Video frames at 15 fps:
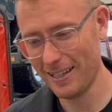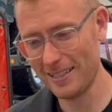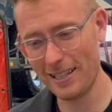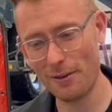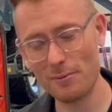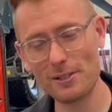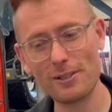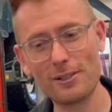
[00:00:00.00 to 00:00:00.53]
It's
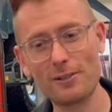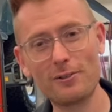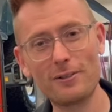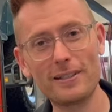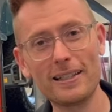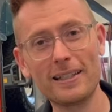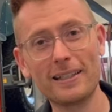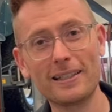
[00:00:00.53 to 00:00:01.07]
absolutely
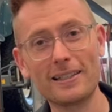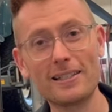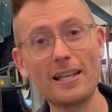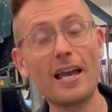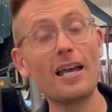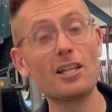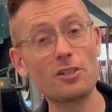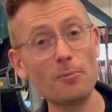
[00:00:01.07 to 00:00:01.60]
ridiculous.
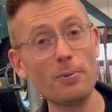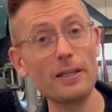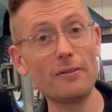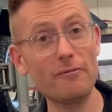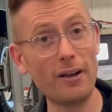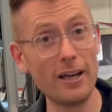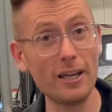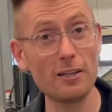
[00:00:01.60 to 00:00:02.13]
Somebody
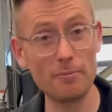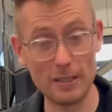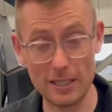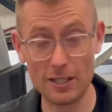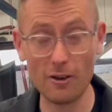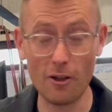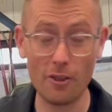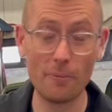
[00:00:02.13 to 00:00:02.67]
invited me to
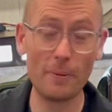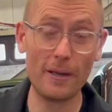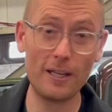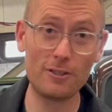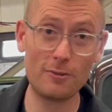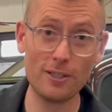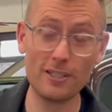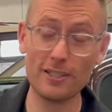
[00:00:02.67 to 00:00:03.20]
go on the page
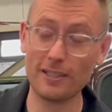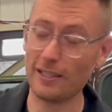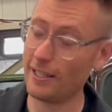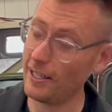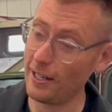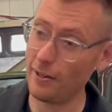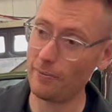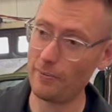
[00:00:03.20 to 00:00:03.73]
recently
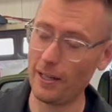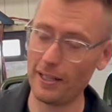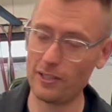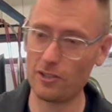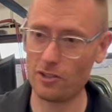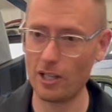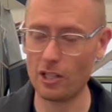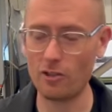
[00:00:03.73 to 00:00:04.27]
and I
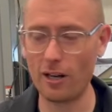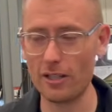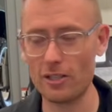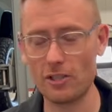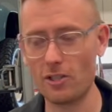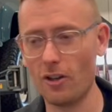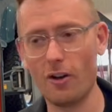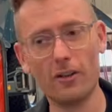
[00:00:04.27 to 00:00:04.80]
tried to
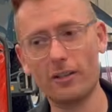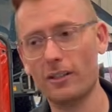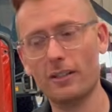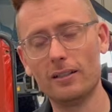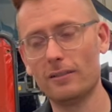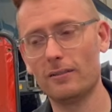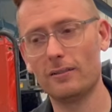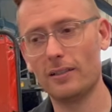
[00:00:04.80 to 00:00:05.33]
join
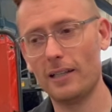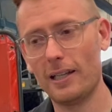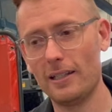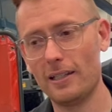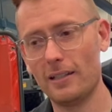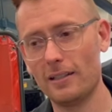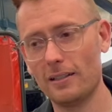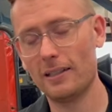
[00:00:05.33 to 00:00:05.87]
and it
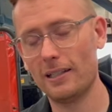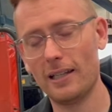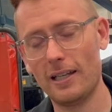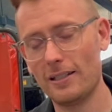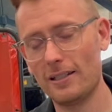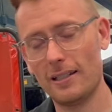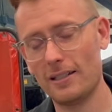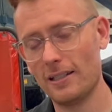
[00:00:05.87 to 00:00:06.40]

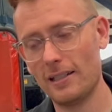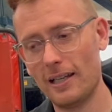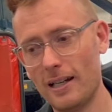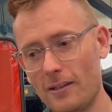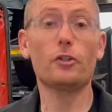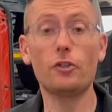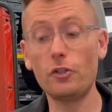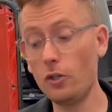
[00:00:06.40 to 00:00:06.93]
didn't
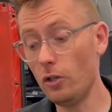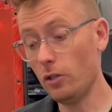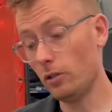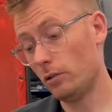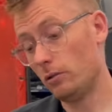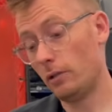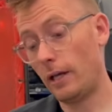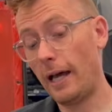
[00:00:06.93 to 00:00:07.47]
allow. So
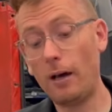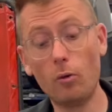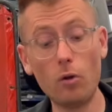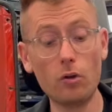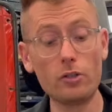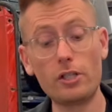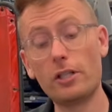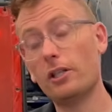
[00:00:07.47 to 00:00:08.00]
how
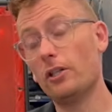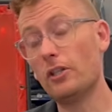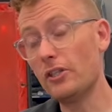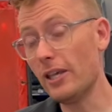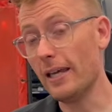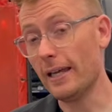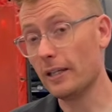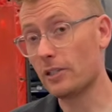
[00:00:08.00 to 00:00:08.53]
long is it going to
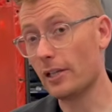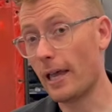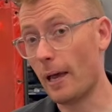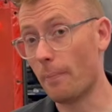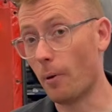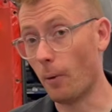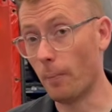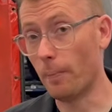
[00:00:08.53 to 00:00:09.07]
take to get a
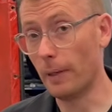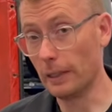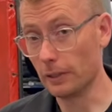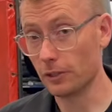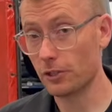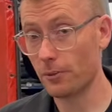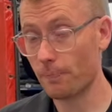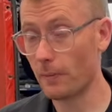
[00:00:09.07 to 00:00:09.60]
pump
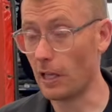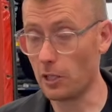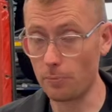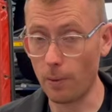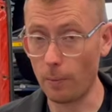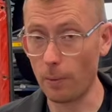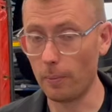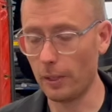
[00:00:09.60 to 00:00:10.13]
built is
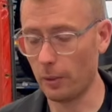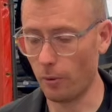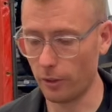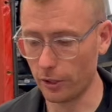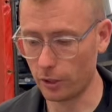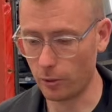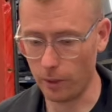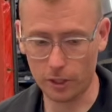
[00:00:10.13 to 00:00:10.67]
probably one of
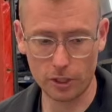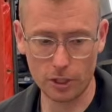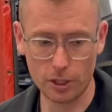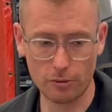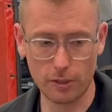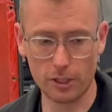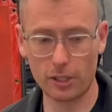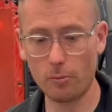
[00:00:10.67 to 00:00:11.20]
the questions
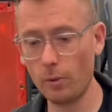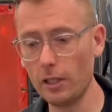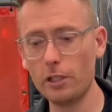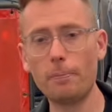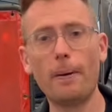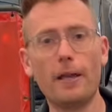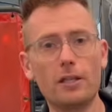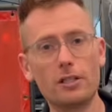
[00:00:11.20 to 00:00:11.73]
you're asking. Well, it
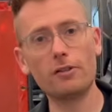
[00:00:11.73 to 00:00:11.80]
depends.